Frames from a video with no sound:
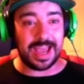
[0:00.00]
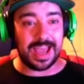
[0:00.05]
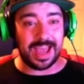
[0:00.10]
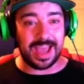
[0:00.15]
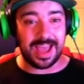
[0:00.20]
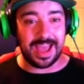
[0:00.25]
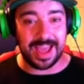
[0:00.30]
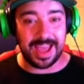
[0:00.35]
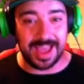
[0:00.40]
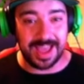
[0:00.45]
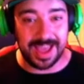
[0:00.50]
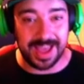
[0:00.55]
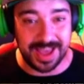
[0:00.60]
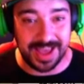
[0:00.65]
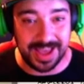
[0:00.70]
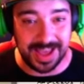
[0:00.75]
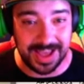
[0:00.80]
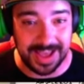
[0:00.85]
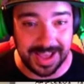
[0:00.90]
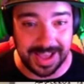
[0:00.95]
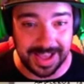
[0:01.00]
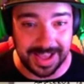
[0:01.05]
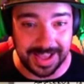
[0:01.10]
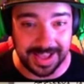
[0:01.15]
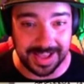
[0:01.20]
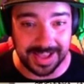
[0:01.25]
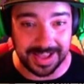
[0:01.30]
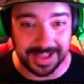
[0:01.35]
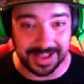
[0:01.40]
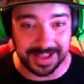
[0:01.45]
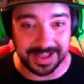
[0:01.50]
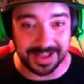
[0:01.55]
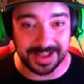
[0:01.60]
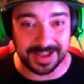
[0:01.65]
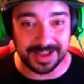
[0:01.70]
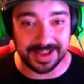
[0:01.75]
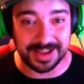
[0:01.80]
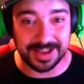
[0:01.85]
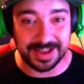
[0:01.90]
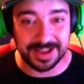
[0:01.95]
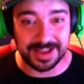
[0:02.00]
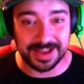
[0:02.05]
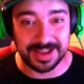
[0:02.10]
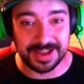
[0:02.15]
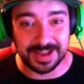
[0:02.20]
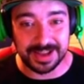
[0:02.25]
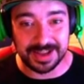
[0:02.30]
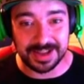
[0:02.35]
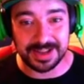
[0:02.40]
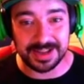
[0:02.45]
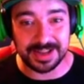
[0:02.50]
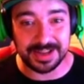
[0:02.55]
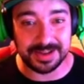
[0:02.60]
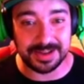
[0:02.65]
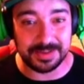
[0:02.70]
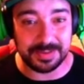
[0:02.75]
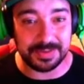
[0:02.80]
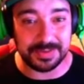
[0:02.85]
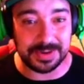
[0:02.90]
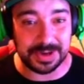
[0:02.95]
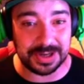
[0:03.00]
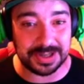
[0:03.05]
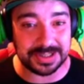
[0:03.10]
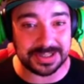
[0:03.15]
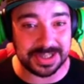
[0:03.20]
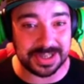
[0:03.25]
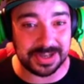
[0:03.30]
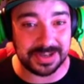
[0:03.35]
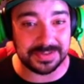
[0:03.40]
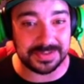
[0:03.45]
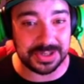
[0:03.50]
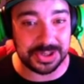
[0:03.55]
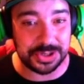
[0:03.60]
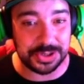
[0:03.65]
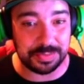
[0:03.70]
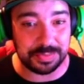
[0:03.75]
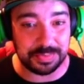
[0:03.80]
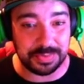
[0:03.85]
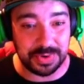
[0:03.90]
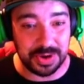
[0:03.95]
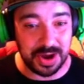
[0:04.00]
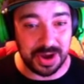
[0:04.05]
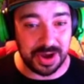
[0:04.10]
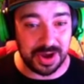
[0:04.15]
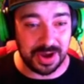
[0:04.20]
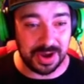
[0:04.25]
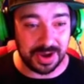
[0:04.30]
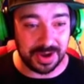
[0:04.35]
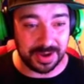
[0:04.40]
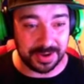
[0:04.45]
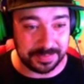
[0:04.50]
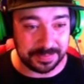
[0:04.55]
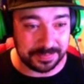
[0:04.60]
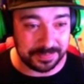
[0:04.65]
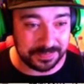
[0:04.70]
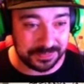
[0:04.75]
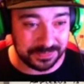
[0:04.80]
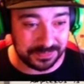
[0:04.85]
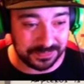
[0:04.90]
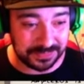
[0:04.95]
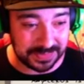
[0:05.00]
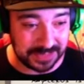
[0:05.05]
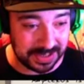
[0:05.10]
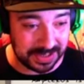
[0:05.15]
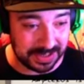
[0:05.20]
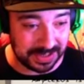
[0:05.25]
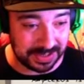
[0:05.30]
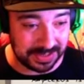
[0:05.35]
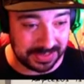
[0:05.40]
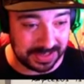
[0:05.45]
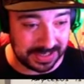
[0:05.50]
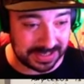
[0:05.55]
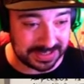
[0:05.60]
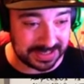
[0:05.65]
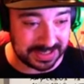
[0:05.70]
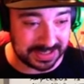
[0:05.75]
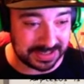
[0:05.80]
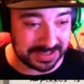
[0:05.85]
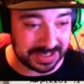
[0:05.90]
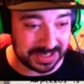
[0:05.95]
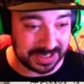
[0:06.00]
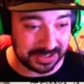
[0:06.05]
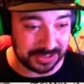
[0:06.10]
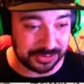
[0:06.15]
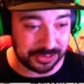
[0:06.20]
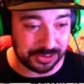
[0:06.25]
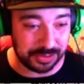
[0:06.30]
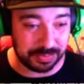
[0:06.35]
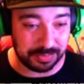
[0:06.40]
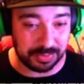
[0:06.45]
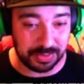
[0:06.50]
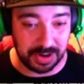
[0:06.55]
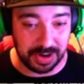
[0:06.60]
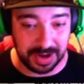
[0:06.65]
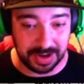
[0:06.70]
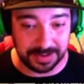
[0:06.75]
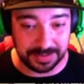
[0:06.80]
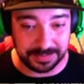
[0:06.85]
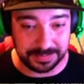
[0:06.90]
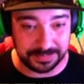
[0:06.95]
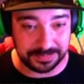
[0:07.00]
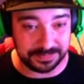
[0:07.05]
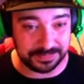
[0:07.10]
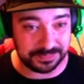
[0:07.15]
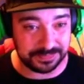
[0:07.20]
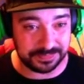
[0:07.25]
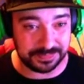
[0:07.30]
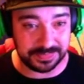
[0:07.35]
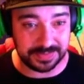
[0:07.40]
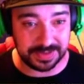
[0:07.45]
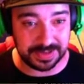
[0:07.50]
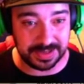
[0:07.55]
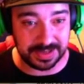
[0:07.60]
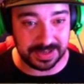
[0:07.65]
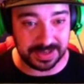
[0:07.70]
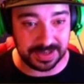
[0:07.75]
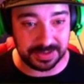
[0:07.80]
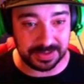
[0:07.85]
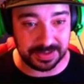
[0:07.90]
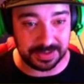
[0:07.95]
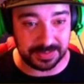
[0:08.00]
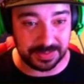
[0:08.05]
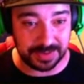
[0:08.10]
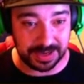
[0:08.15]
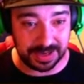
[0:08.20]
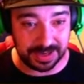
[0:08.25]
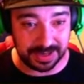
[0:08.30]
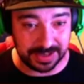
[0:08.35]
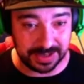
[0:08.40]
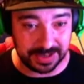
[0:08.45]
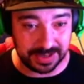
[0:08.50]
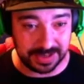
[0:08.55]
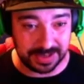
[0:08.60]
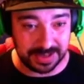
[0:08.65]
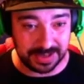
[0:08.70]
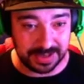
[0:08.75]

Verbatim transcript: Hey! We've got ourselves a Jerboa! I think that's how you say it, Jerboa. Either way,